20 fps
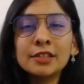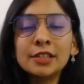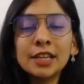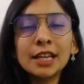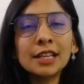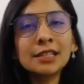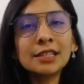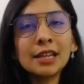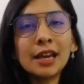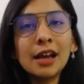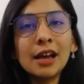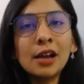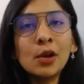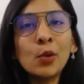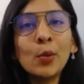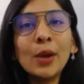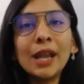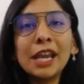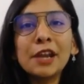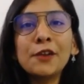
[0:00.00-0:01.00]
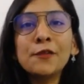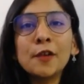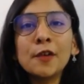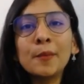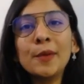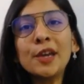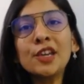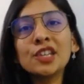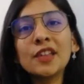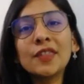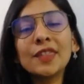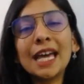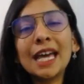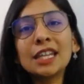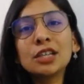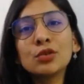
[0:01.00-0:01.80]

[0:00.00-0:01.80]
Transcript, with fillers: just a quick information that